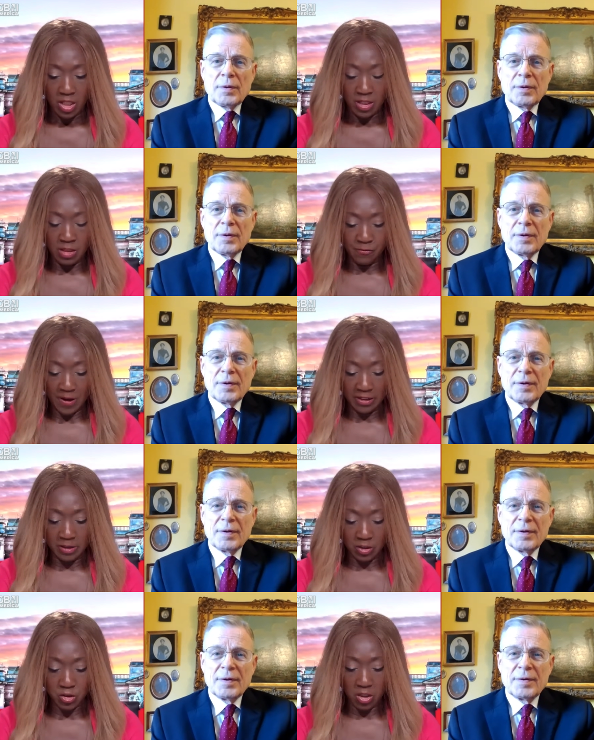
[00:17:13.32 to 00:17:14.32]
Speaker 1: the fact
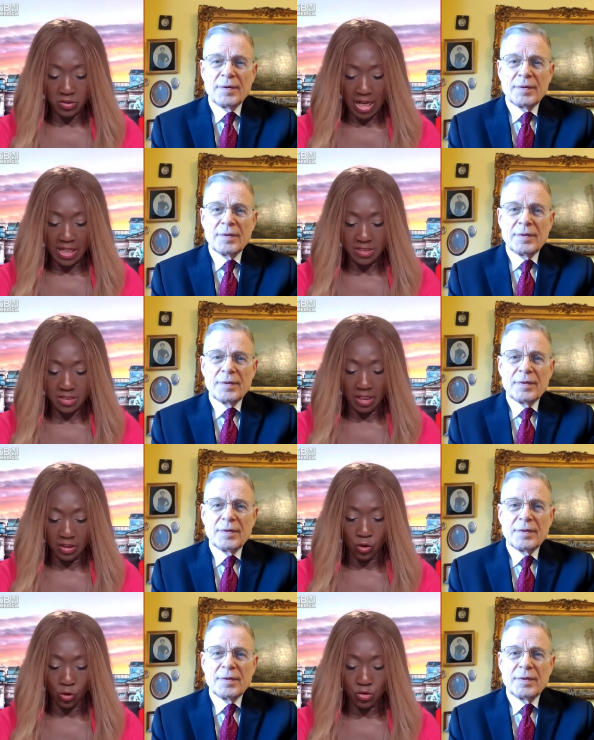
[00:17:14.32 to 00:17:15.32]
that Charles has done
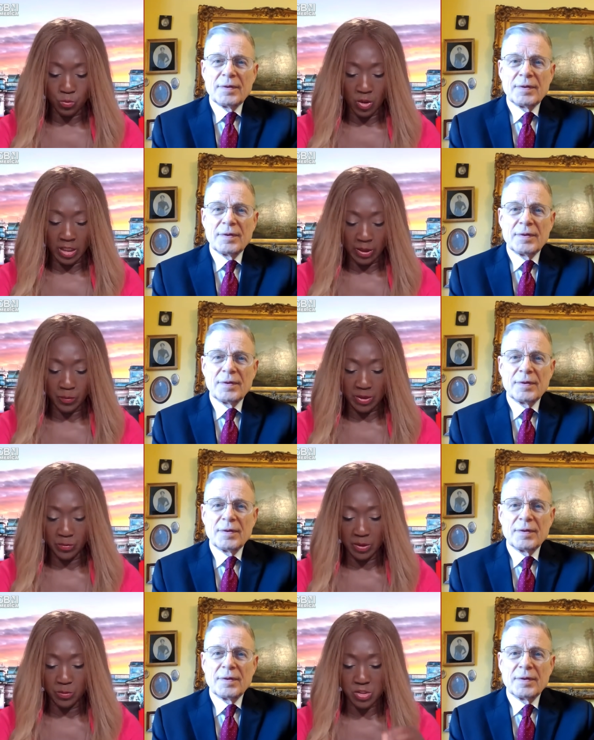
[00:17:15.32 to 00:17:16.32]
a lot of work? Like when,
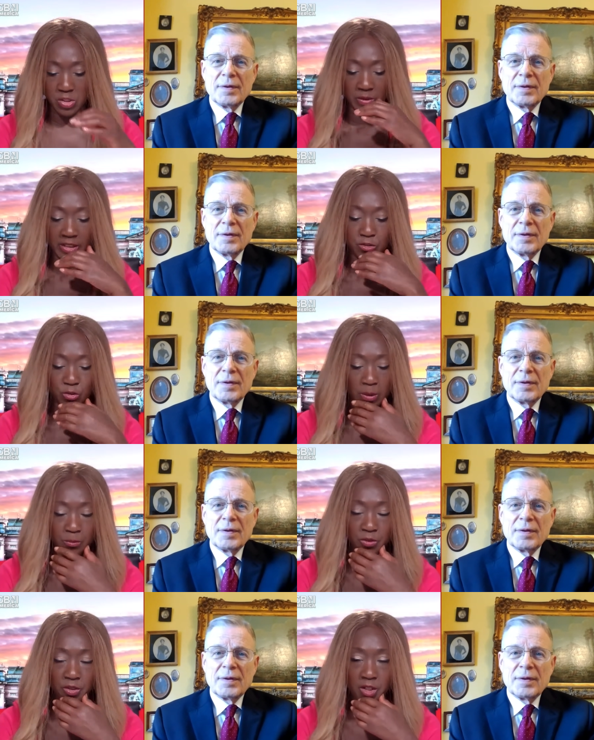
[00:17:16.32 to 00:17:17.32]
when he was doing his
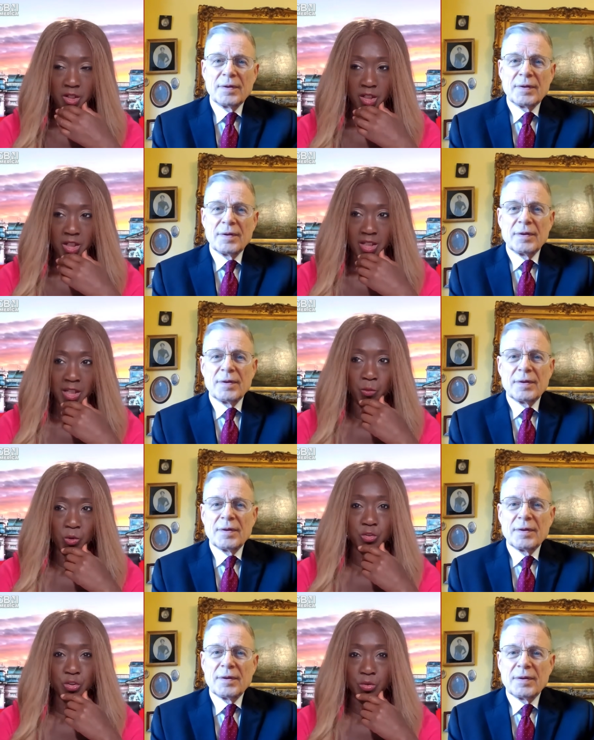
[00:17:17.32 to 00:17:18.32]
trips, he
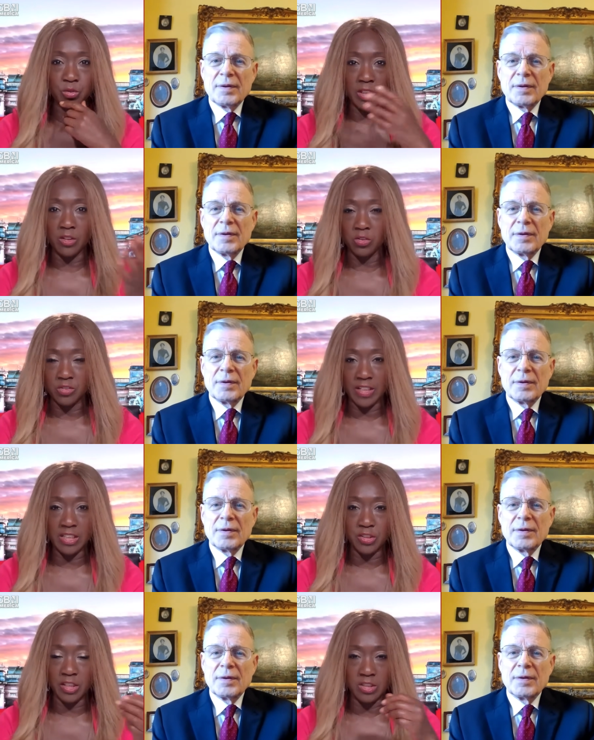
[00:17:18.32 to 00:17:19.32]
was using a lot of
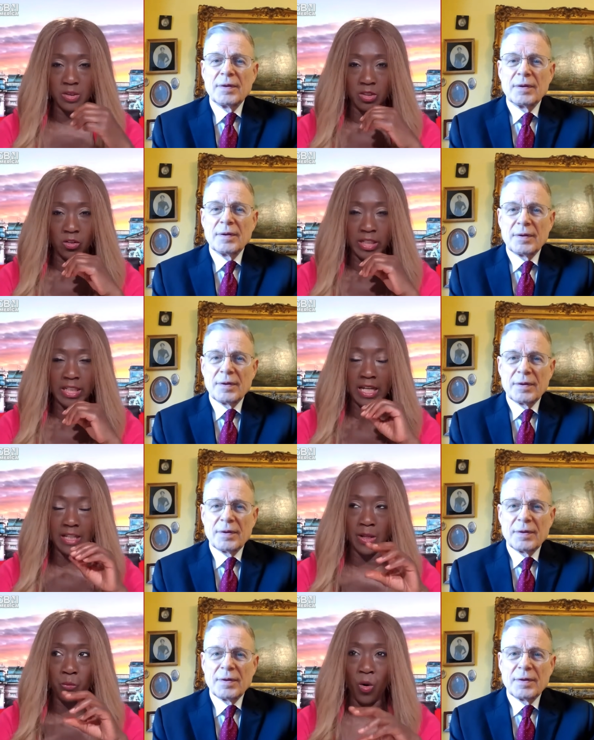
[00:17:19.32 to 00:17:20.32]
energy and doing a lot. He,
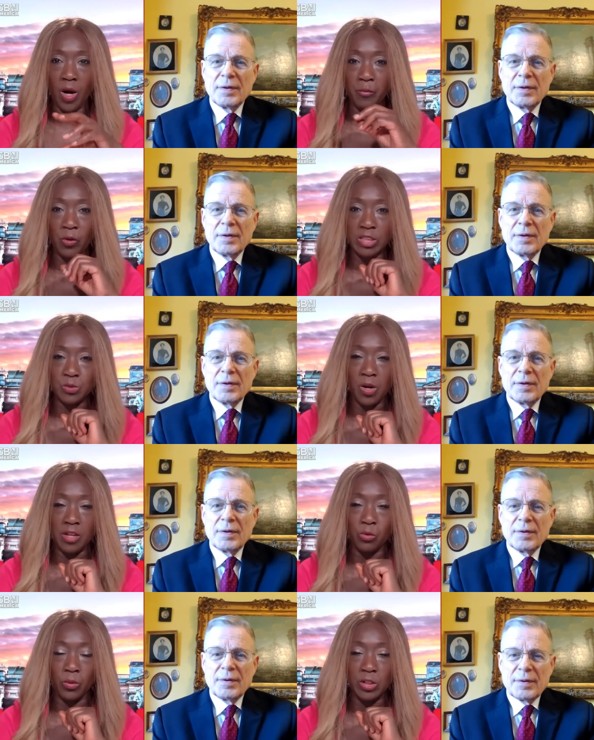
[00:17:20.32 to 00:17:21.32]
there were points where I
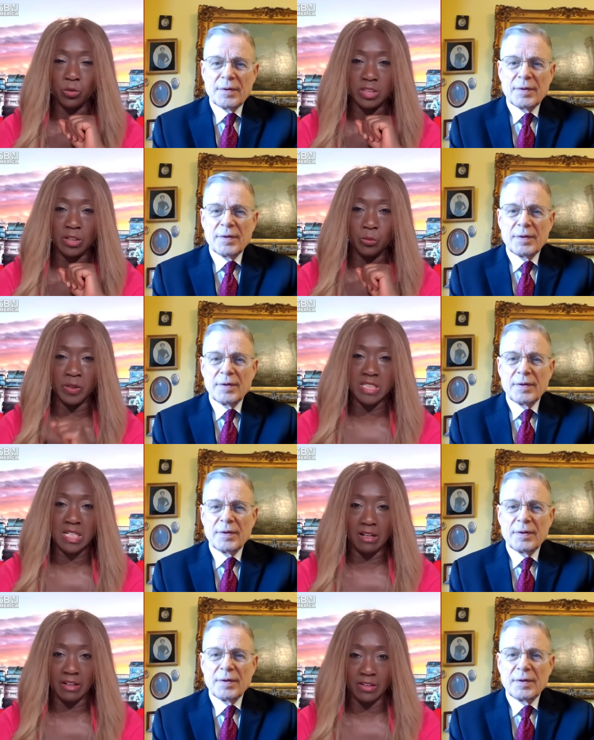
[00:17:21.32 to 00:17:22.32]
thought he looked a little bit
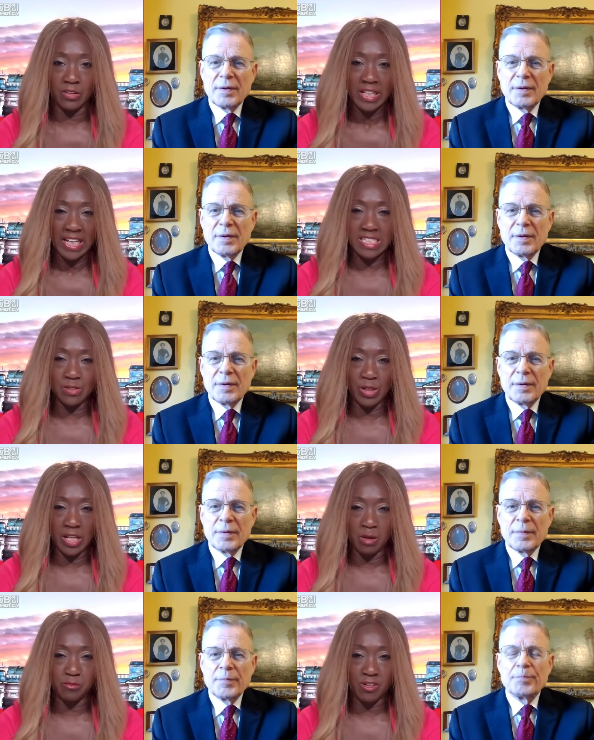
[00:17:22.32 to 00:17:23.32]
tired. Is he
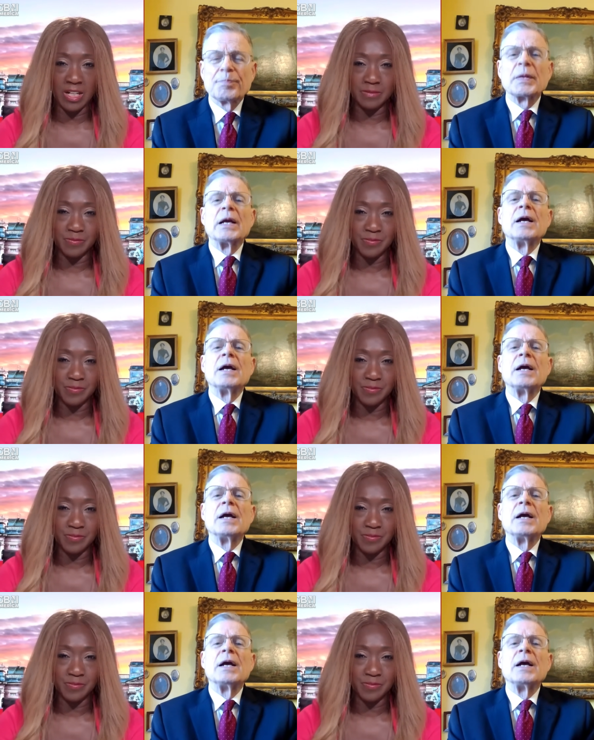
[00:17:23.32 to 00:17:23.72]
really up for it?